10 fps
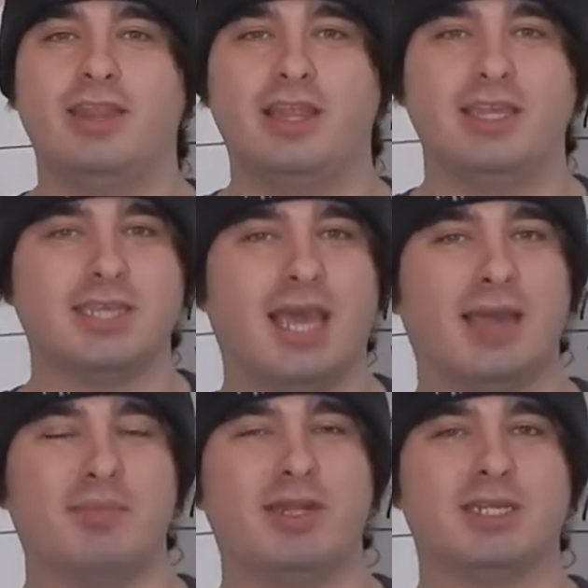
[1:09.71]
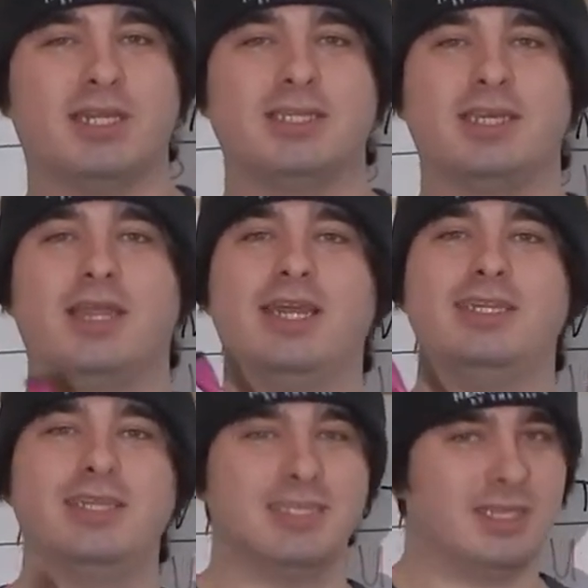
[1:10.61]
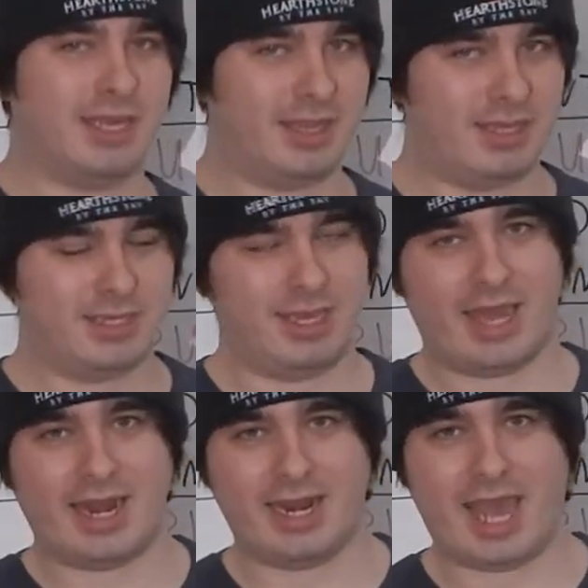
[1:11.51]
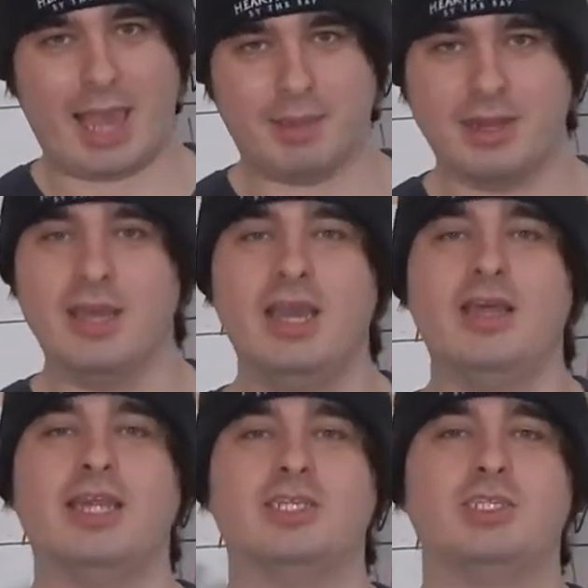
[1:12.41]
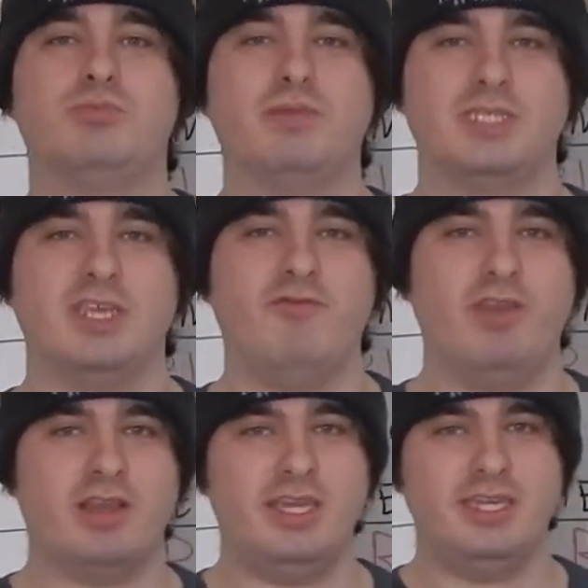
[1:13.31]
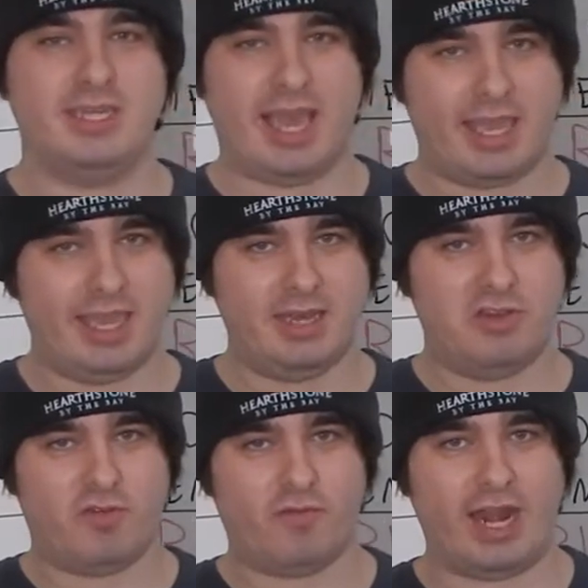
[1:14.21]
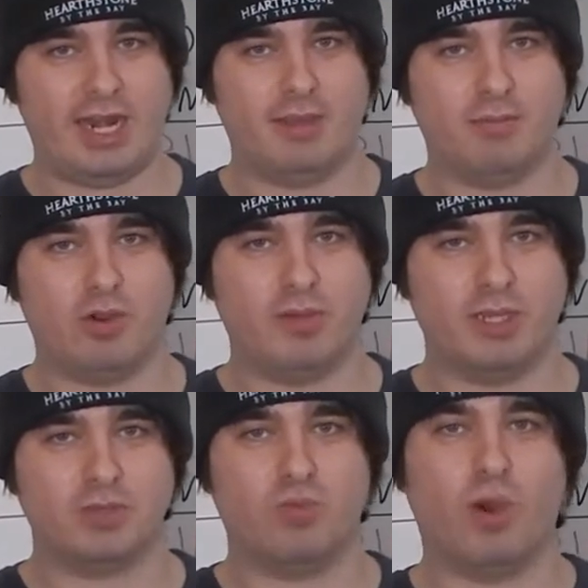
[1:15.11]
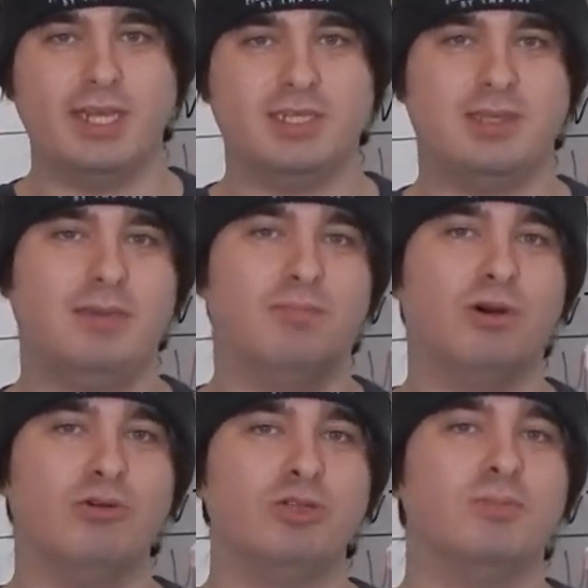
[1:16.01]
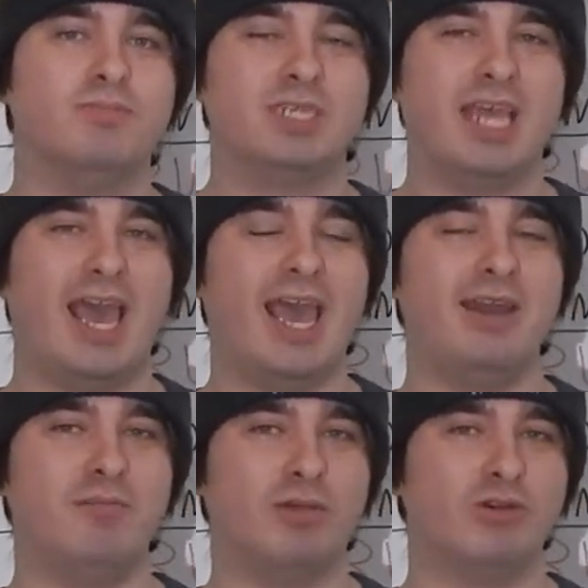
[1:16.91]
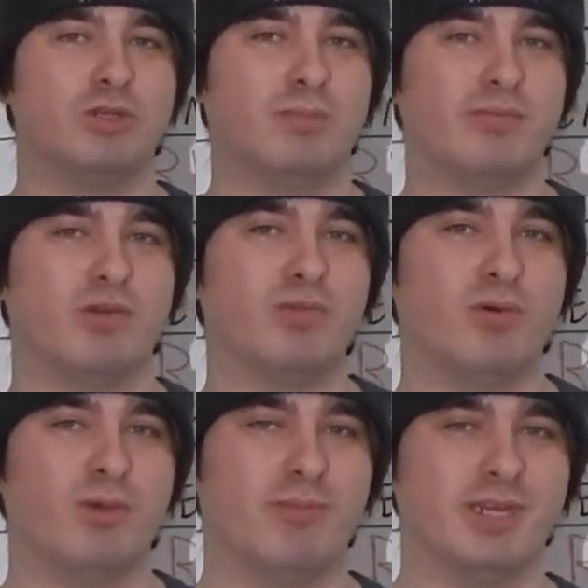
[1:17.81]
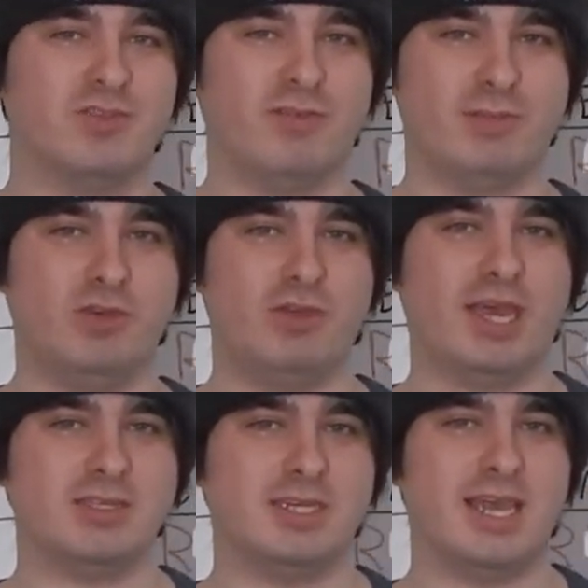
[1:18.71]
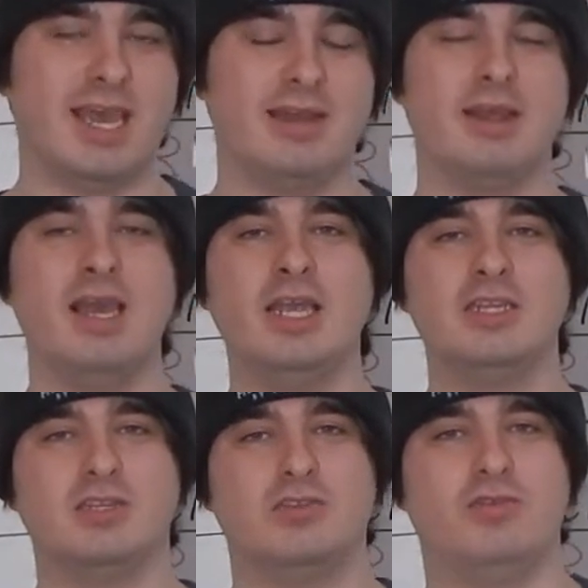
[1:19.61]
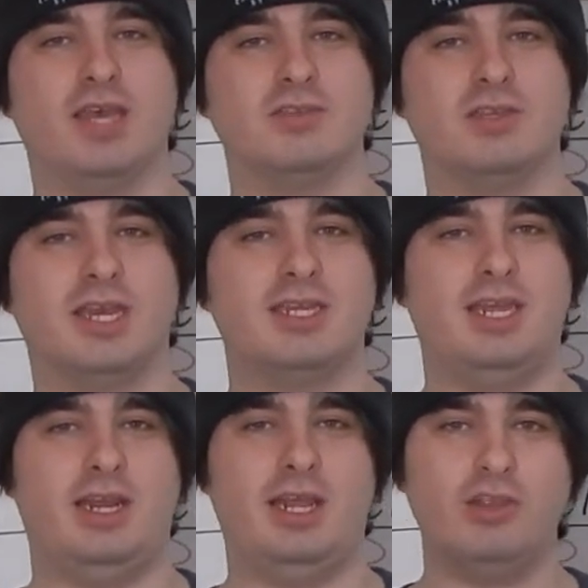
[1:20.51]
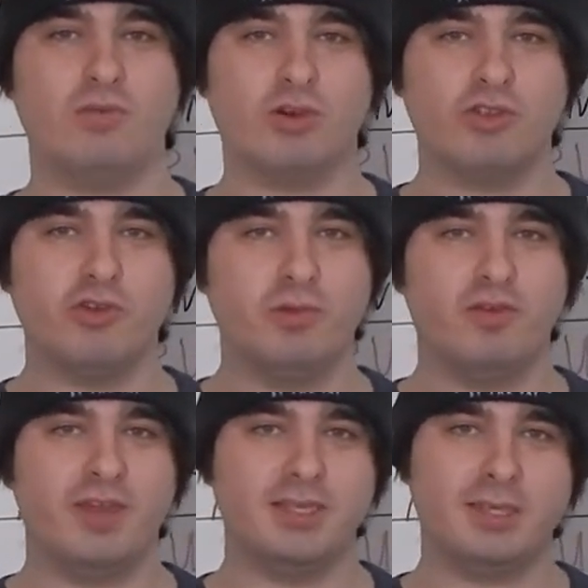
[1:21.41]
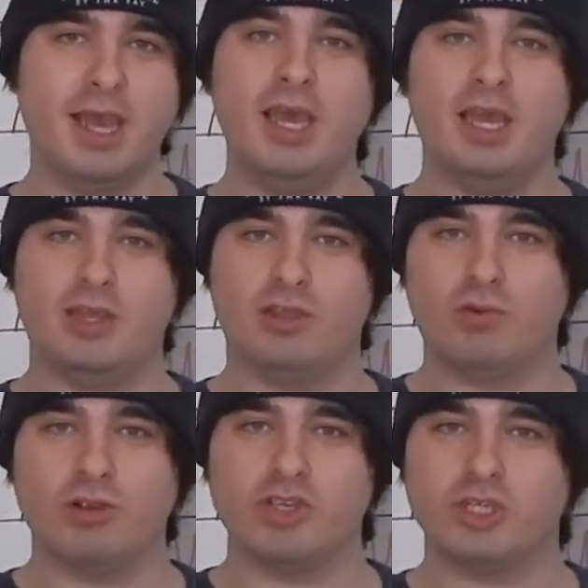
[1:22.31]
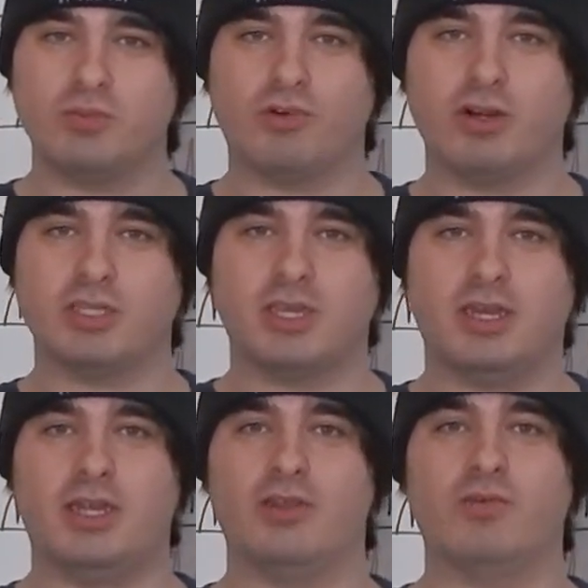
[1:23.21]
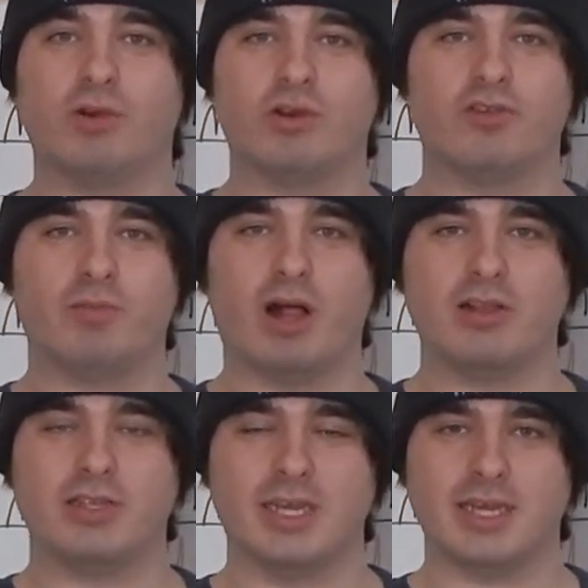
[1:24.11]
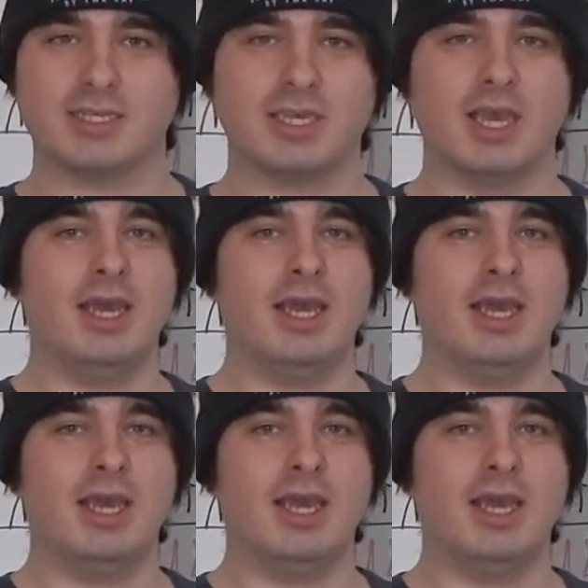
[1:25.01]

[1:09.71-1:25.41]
that this happened. It's not saying that I dislike that it happened. It's specifically decade-defining moments. What is the 10 most memorable moments from 2010 to 2019 in the world of movies, in the world of sports, and in the world of politics?